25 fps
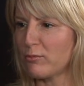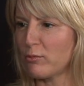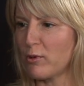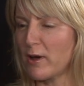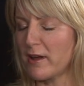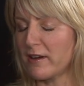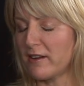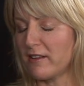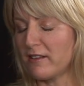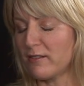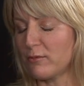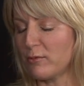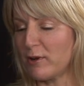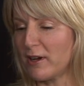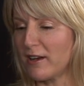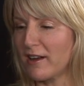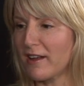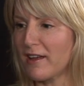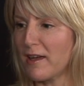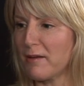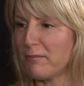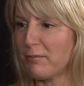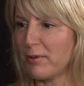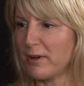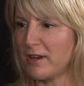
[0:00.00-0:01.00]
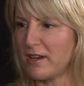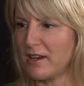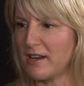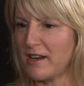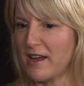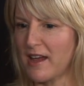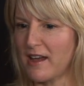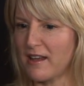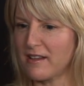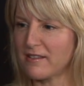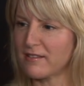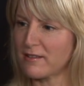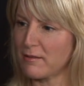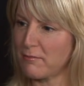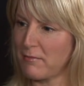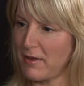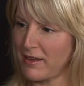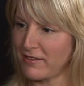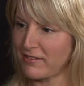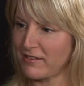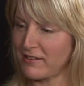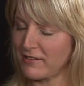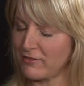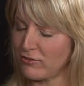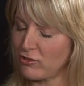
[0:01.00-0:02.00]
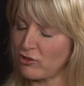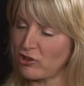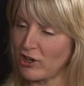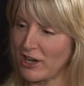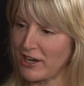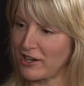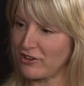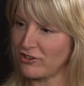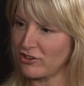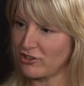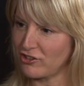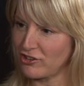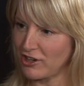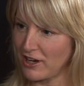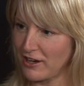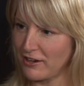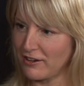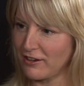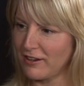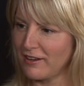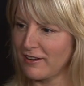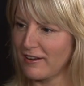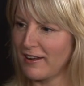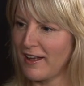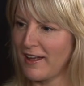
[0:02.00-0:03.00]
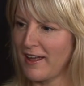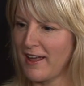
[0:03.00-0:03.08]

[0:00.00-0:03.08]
One is when a company has a massive change agenda